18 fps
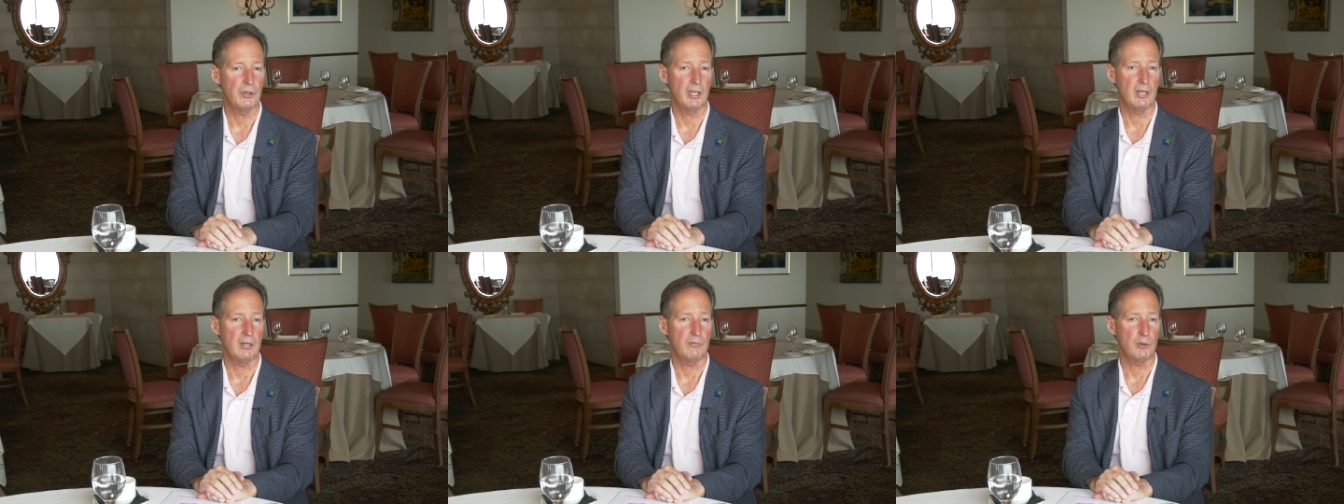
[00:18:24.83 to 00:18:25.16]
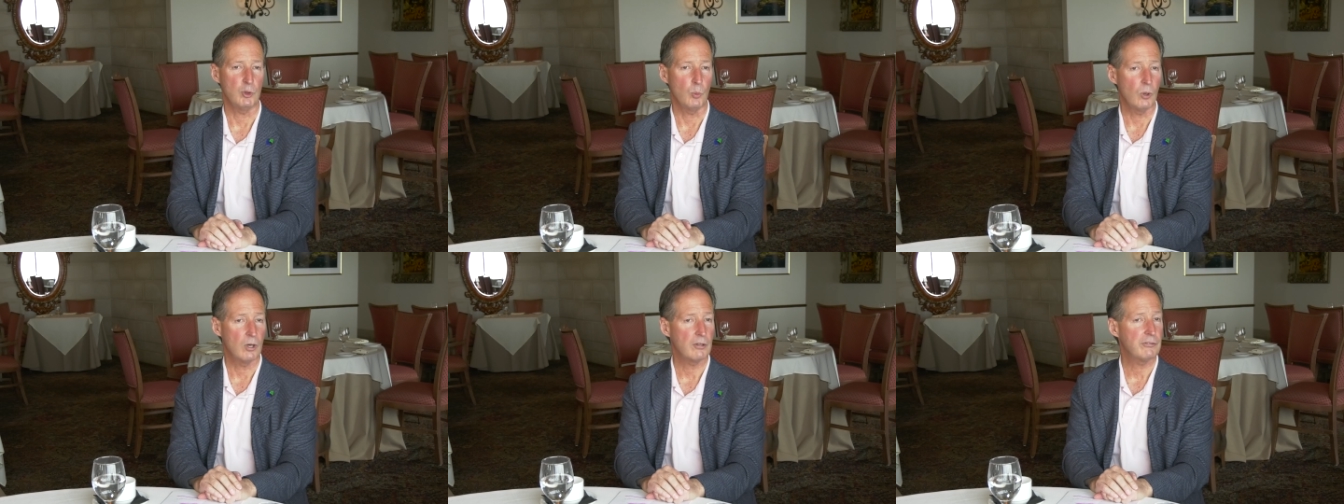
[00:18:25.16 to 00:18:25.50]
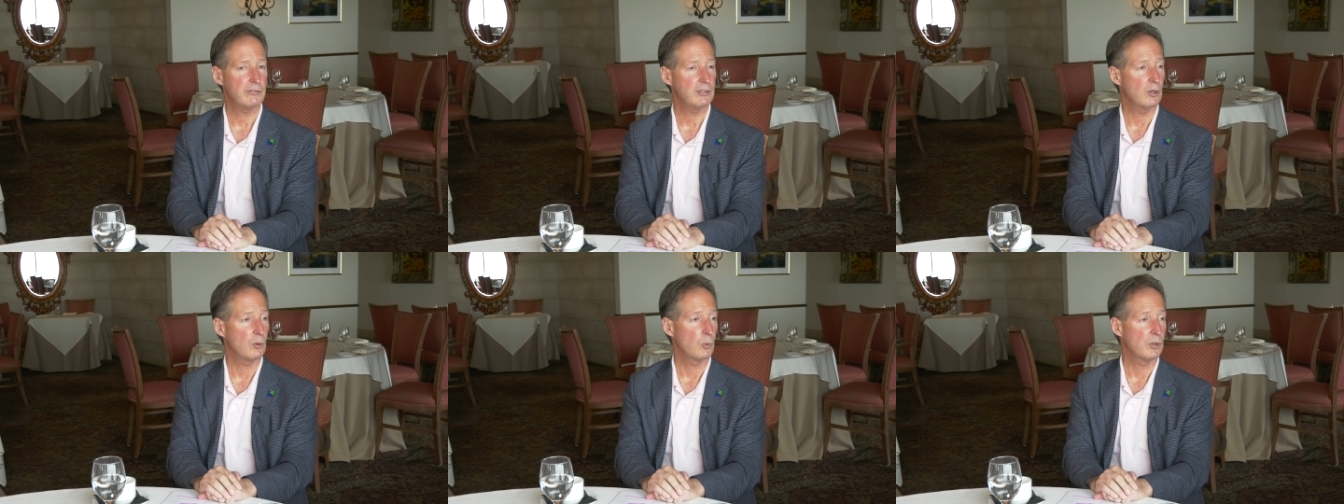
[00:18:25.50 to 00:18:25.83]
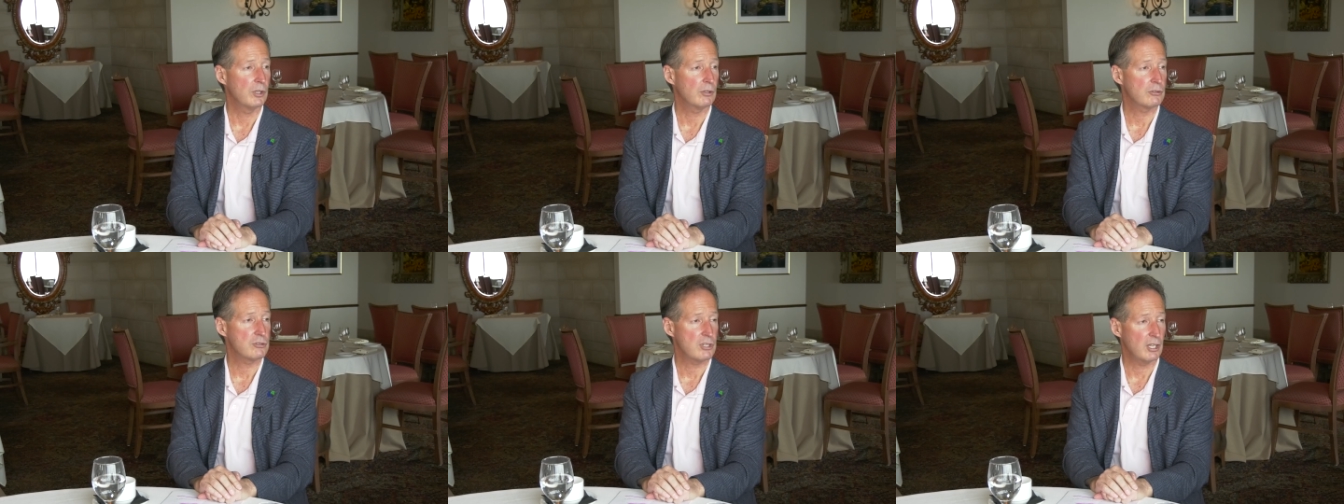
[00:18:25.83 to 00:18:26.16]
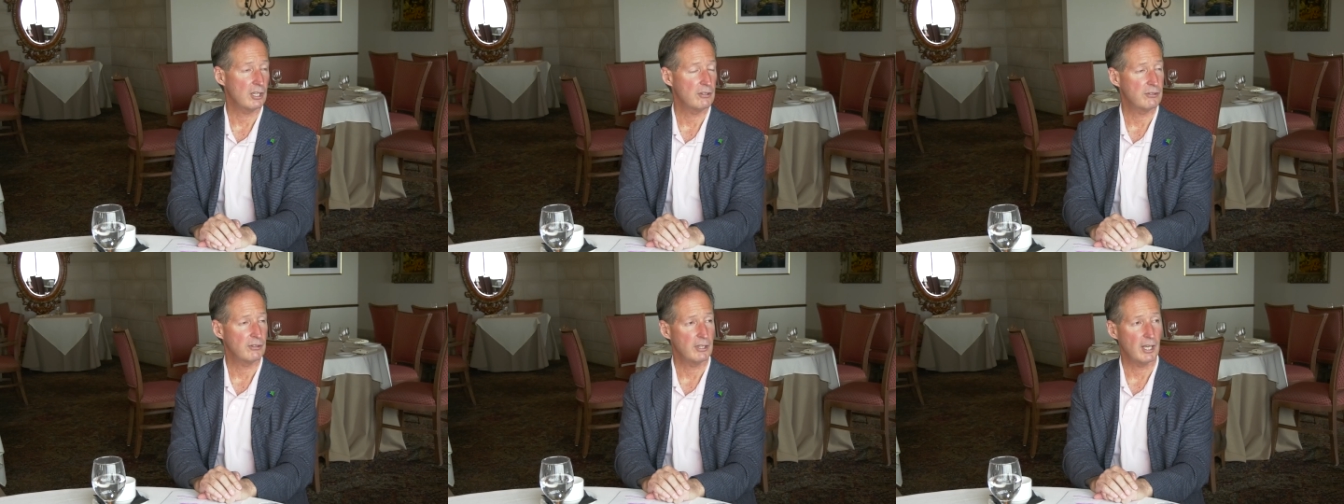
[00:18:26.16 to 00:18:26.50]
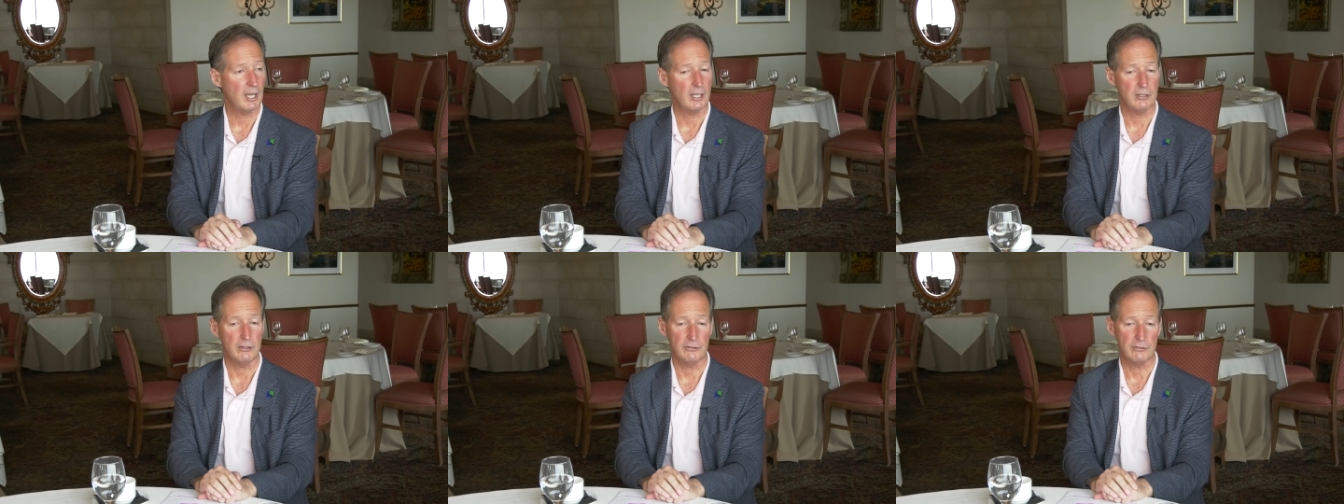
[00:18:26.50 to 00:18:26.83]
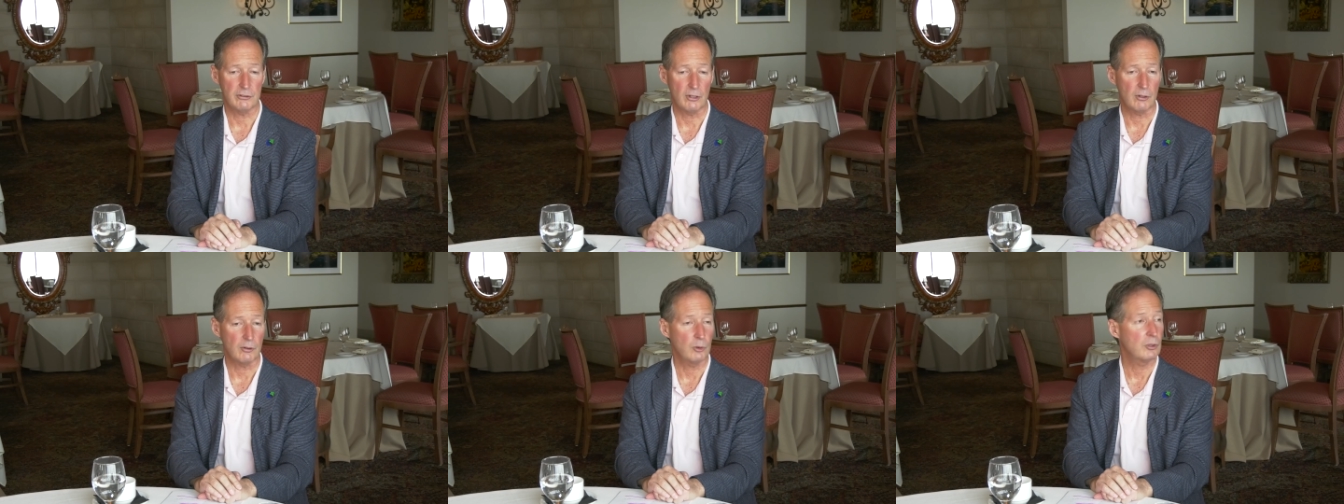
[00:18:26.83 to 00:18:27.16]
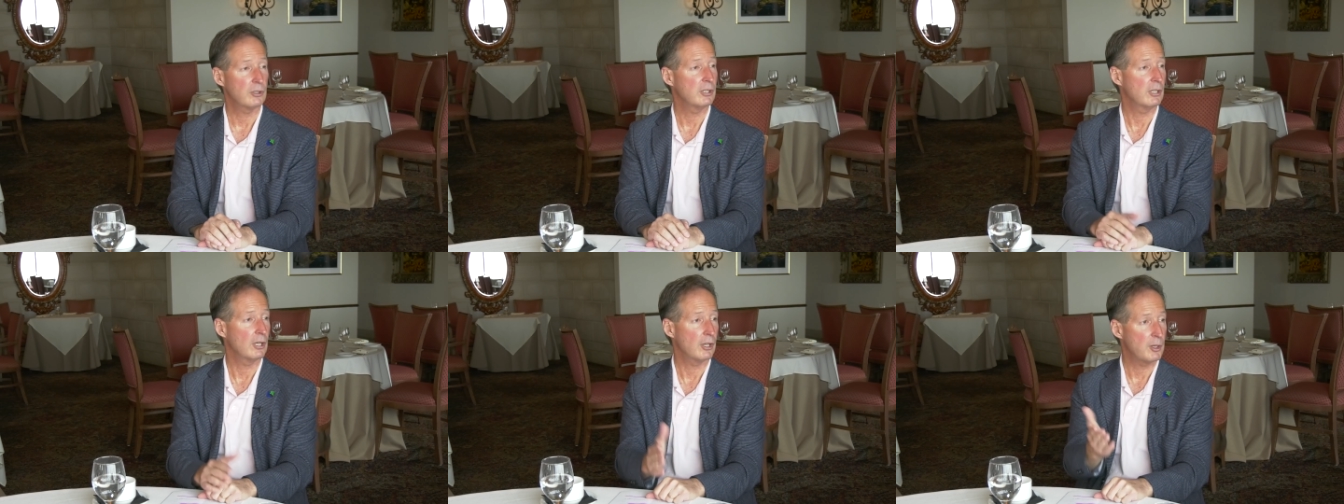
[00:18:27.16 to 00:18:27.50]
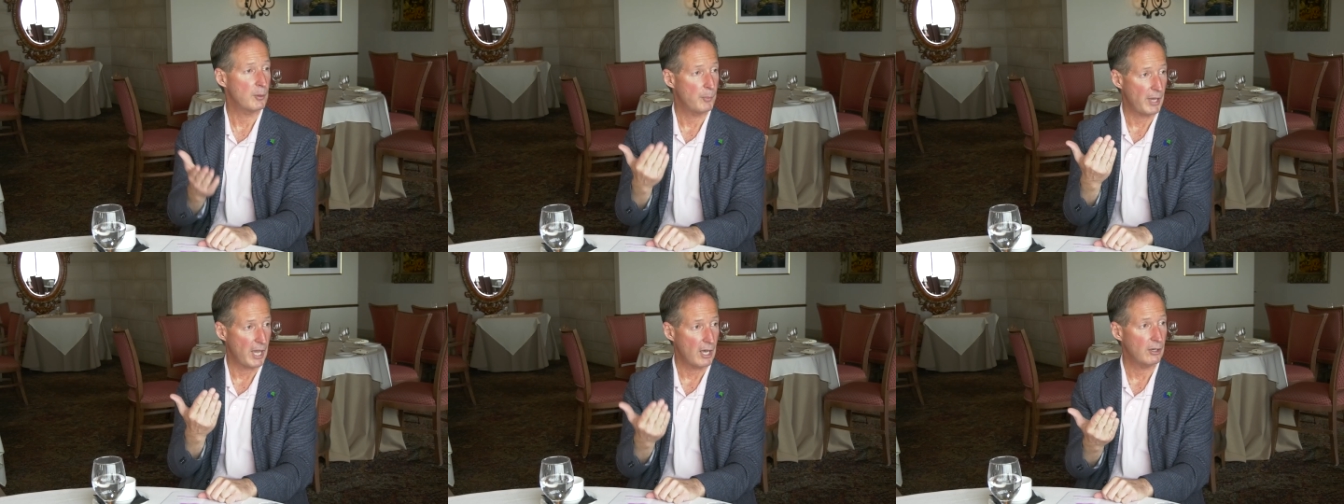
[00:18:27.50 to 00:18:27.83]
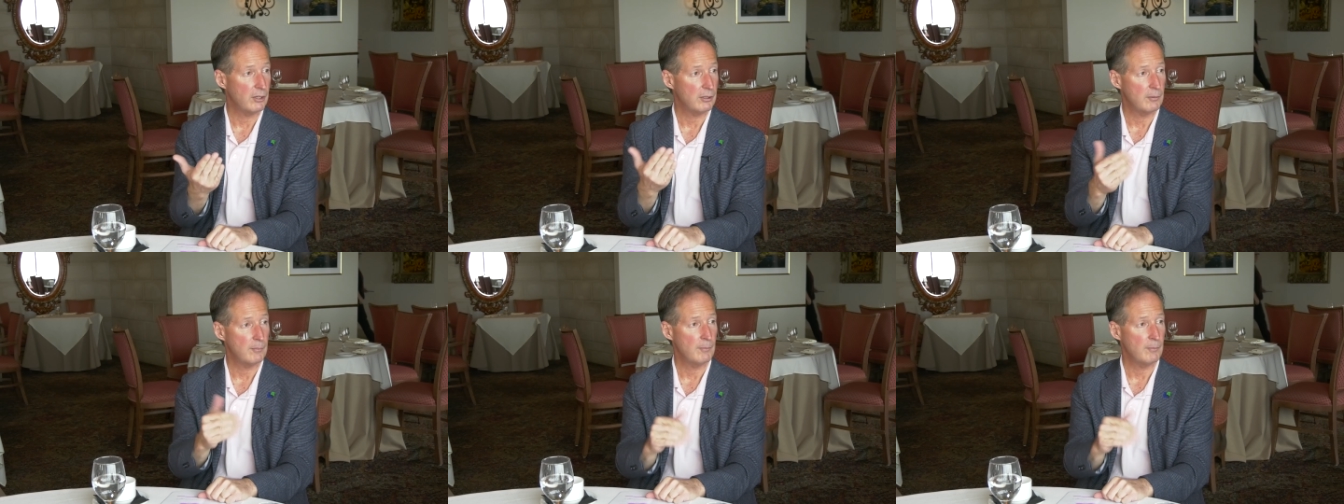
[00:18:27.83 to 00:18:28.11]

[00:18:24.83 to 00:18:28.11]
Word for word: that if you want to see a real change in that, you start looking on the ballot,